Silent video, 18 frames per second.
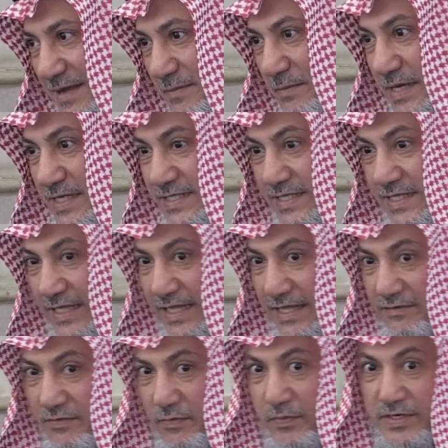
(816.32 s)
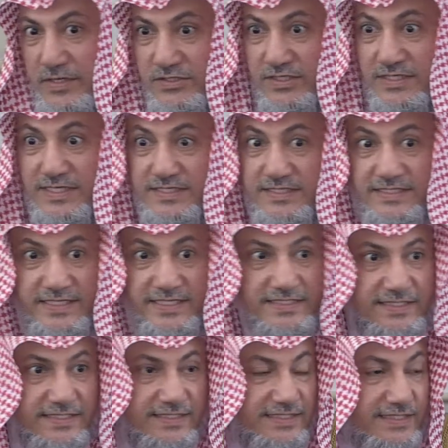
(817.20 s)
But still, if a person
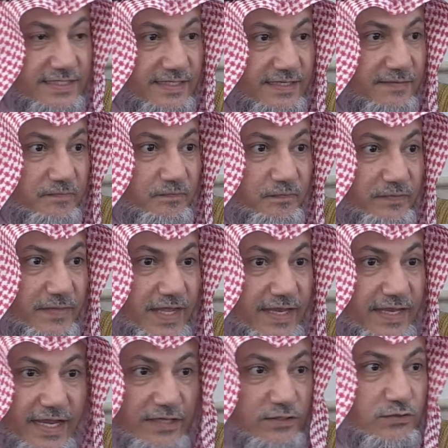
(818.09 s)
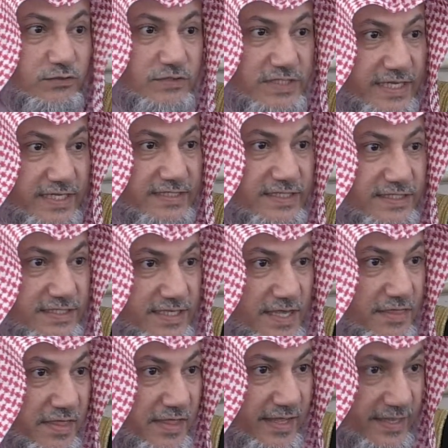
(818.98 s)
insists not to say such
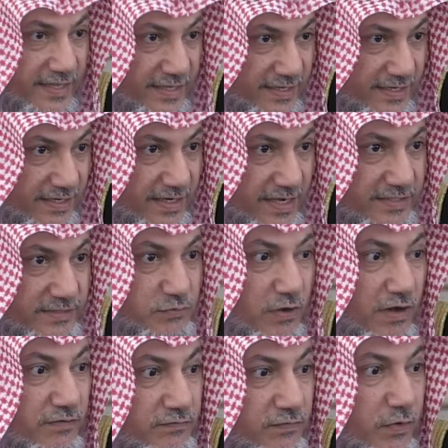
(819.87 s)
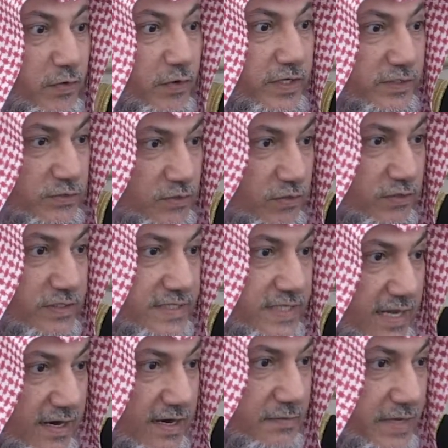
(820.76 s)
a thing and to avoid jokes
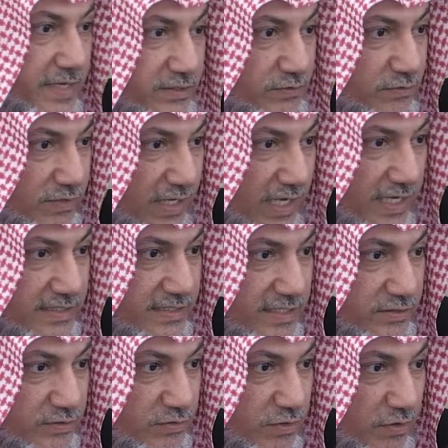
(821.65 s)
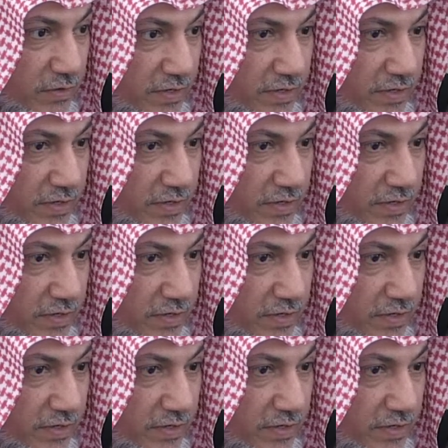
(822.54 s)
that are based on lies and so